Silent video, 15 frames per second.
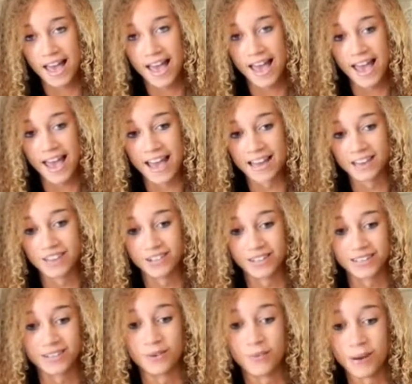and you
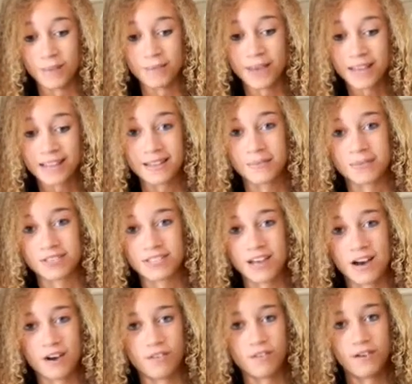guys don't want to make them
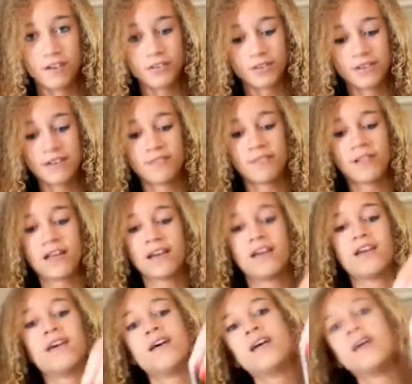yourself, you can definitely
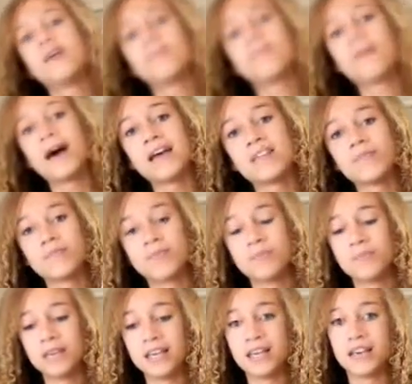buy them for
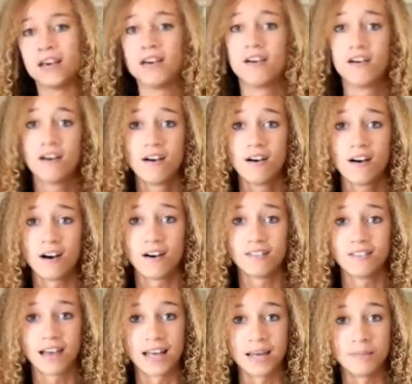me
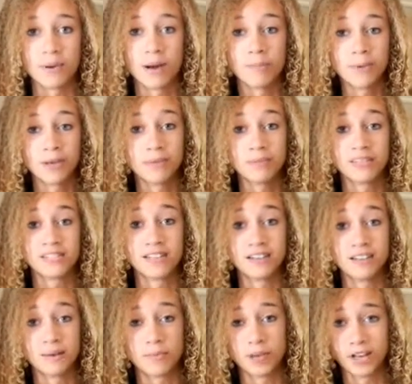online. I'm probably going to be
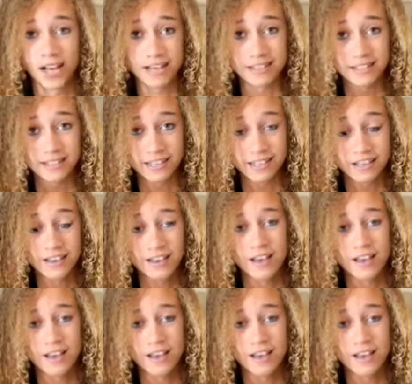selling them on Etsy.